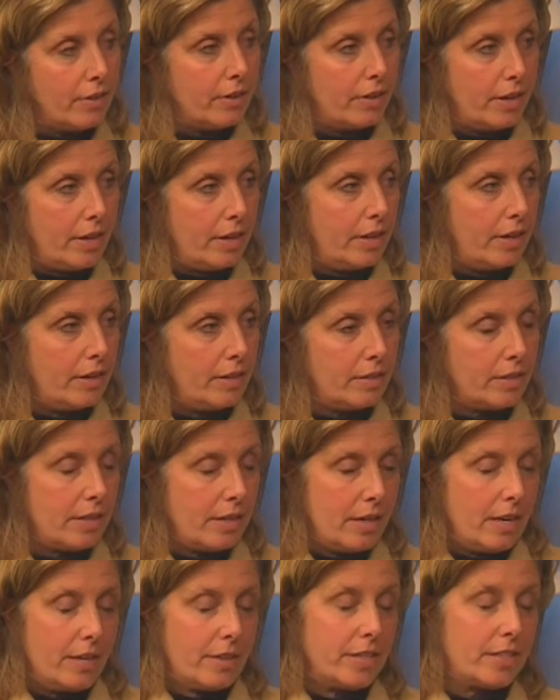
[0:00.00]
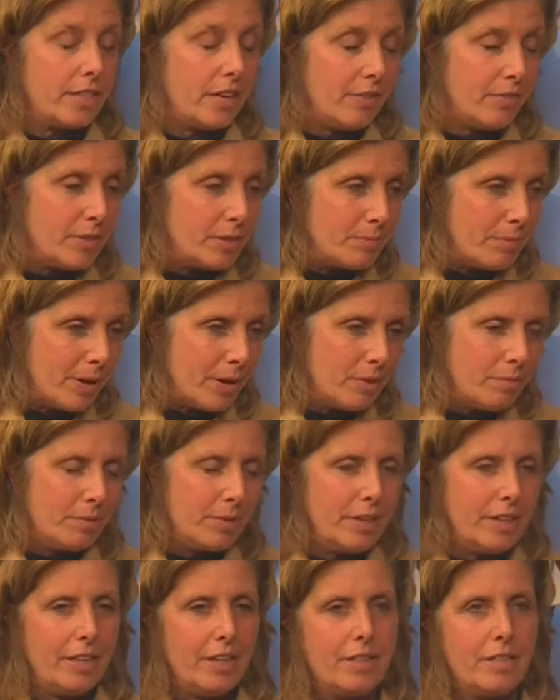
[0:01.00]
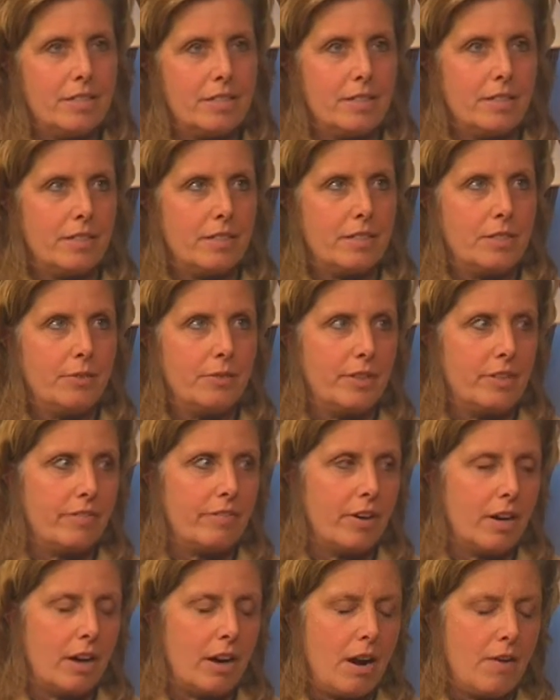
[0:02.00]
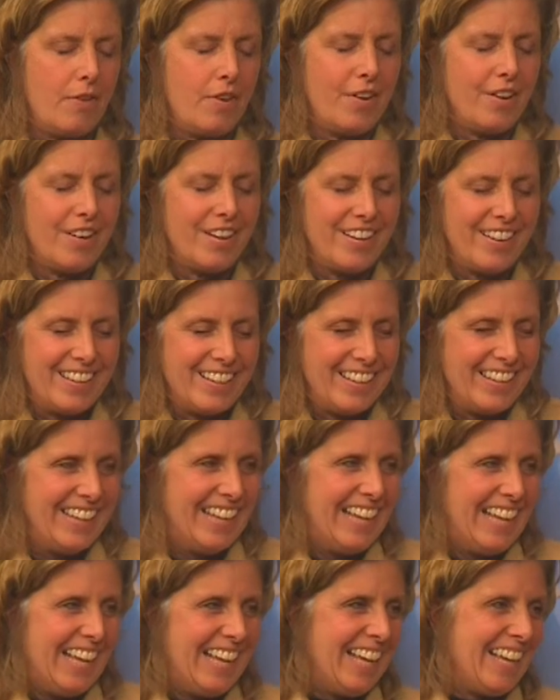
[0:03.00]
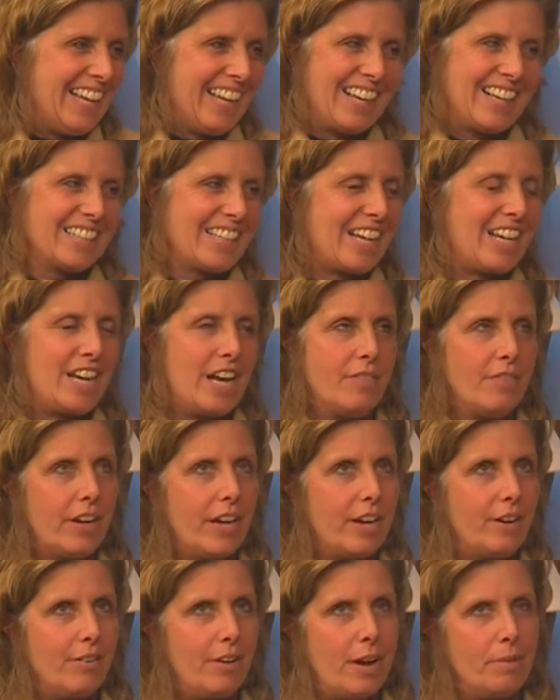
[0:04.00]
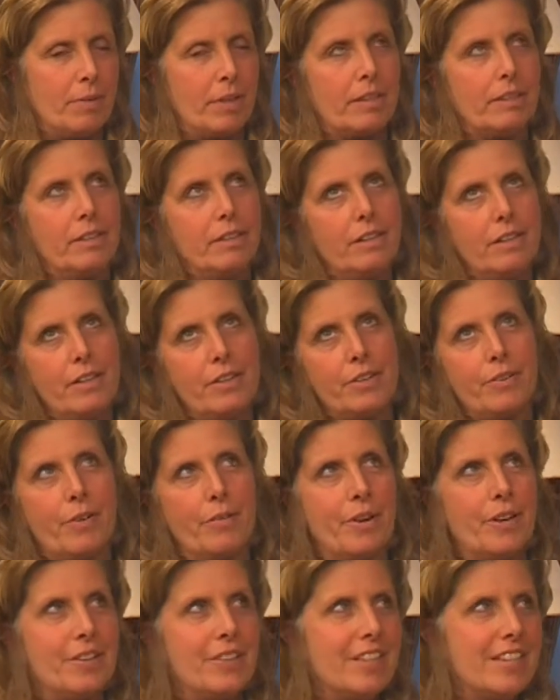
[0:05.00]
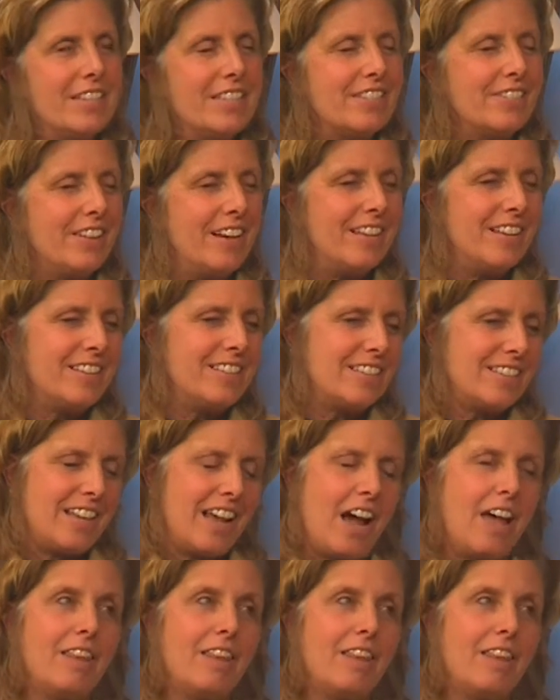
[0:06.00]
And the toughest part of putting it is doing the front cover, because I can never get it right. I'm like, oh, do I want to do this? I